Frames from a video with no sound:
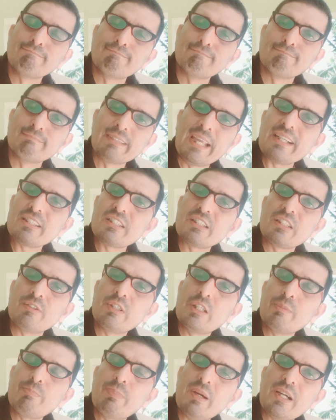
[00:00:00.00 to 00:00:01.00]

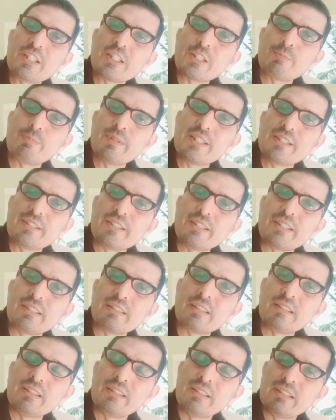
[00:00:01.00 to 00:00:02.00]
actively participating
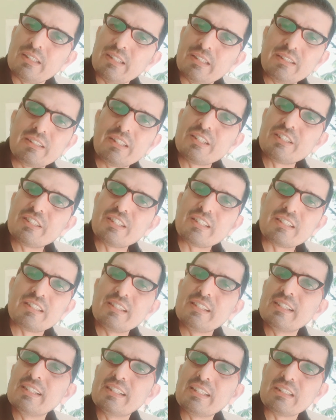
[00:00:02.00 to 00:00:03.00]
in teaching
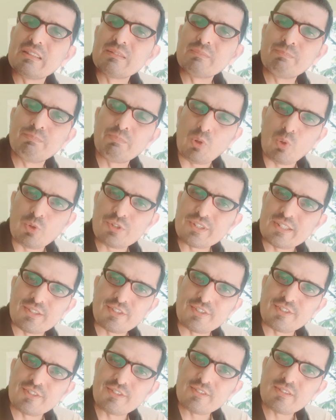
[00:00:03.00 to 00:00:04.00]
learning
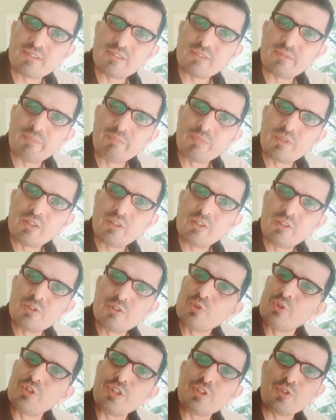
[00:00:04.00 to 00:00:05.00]
process.
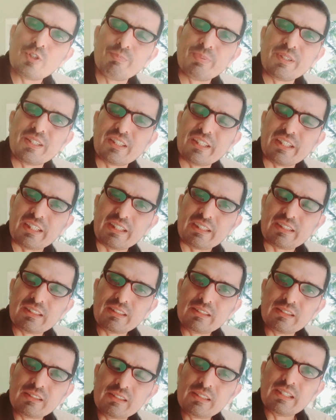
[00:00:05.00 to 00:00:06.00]
So this will be there.
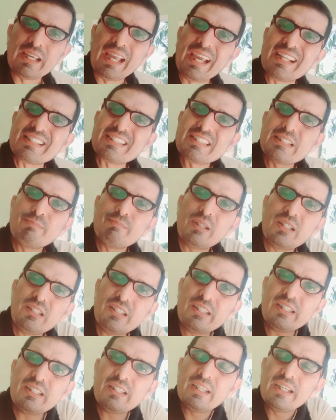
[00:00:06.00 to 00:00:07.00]
And
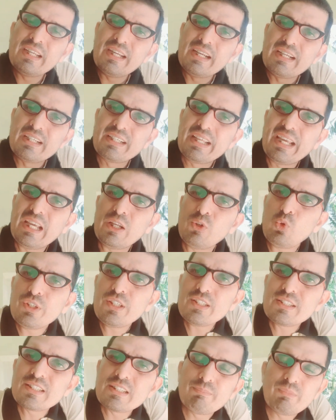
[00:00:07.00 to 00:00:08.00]
similarly, Dialogue
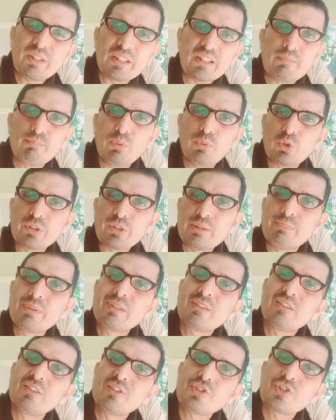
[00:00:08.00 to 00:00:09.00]
is something important
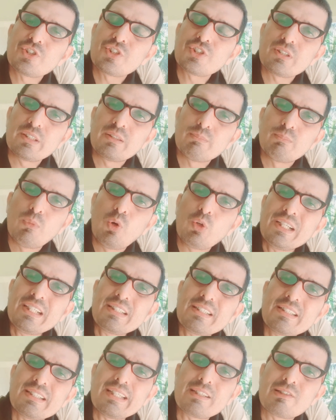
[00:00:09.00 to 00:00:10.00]
because in modern
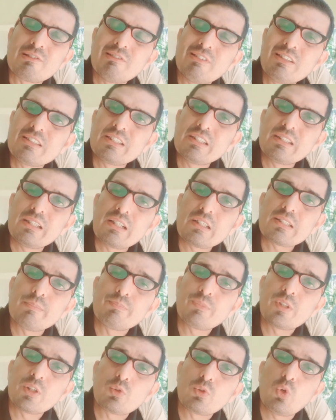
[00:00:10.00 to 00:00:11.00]
psychology there is
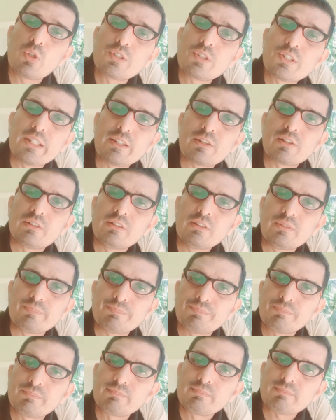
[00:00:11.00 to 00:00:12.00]
something called
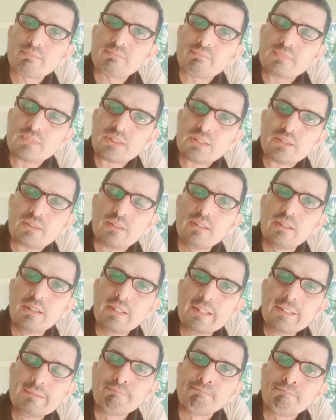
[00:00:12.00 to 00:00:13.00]
um,